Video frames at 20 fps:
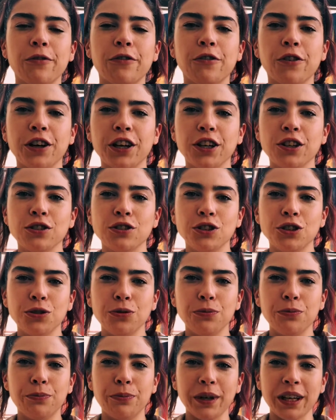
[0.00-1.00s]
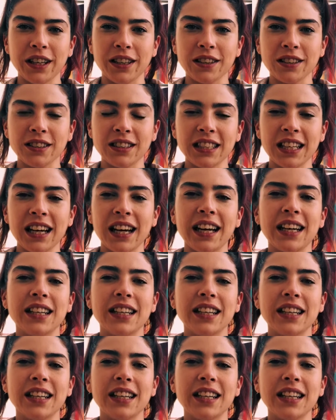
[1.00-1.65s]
foil to build a